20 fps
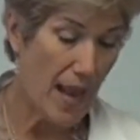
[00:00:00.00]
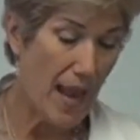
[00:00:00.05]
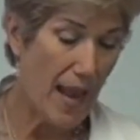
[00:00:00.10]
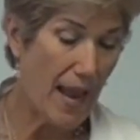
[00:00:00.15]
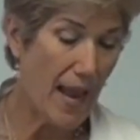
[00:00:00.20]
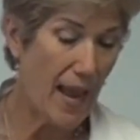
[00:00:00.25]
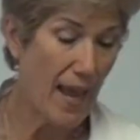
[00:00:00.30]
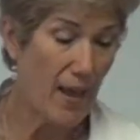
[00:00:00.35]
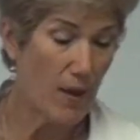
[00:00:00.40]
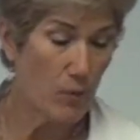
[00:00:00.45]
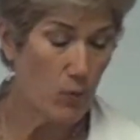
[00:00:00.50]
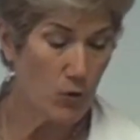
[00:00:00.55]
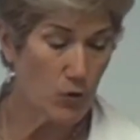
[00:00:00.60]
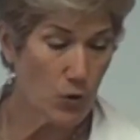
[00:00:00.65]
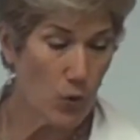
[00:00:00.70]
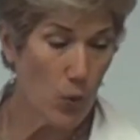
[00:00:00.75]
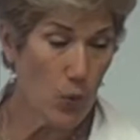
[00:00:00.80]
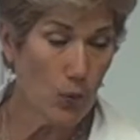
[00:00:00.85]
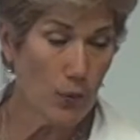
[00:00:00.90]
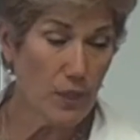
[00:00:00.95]
And we're
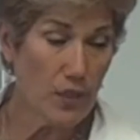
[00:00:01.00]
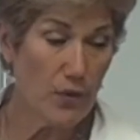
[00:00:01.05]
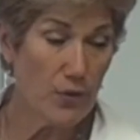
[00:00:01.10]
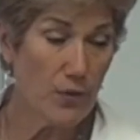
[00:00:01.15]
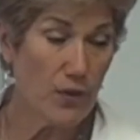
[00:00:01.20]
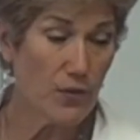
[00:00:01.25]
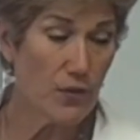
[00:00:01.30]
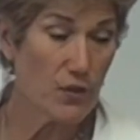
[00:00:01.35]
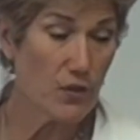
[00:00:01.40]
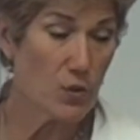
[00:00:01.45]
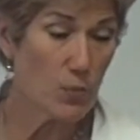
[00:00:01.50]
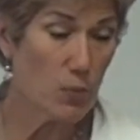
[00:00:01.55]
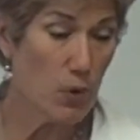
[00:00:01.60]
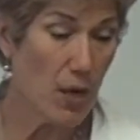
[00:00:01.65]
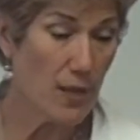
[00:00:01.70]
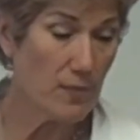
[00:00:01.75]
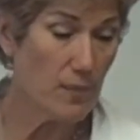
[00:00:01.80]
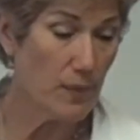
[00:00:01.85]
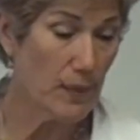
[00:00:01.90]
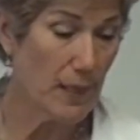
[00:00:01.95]
told here that there's
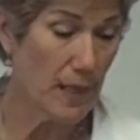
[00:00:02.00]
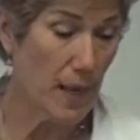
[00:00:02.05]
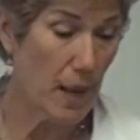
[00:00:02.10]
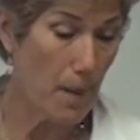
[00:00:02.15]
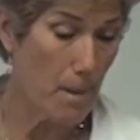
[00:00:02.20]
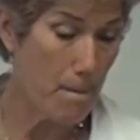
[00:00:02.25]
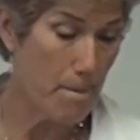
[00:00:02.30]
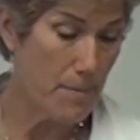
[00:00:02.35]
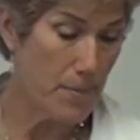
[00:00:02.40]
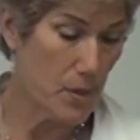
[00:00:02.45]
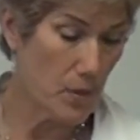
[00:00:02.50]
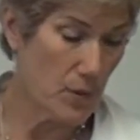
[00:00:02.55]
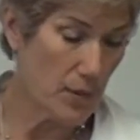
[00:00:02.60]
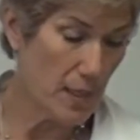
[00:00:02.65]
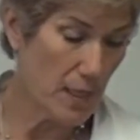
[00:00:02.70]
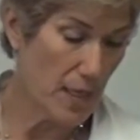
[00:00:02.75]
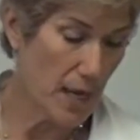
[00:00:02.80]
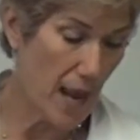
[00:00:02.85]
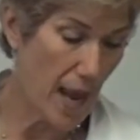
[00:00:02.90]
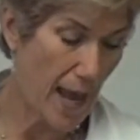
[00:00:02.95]
approximately 1
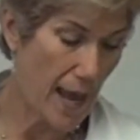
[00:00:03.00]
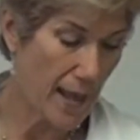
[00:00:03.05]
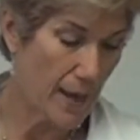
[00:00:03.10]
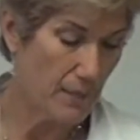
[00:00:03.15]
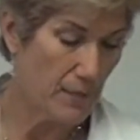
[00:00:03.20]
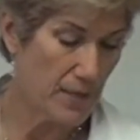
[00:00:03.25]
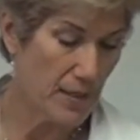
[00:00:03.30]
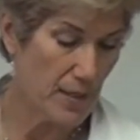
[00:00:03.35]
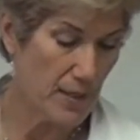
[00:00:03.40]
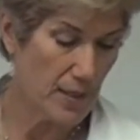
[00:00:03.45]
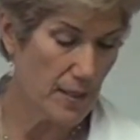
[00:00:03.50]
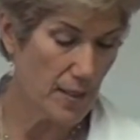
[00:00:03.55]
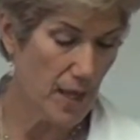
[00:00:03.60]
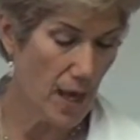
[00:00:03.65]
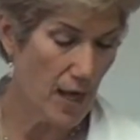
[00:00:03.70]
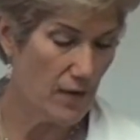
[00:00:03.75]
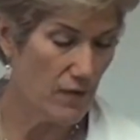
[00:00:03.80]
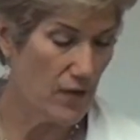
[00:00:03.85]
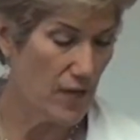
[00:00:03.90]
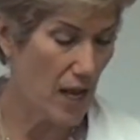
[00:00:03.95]
billion atoms in the
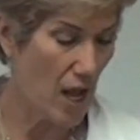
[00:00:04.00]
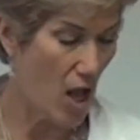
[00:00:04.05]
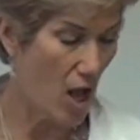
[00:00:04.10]
dot of an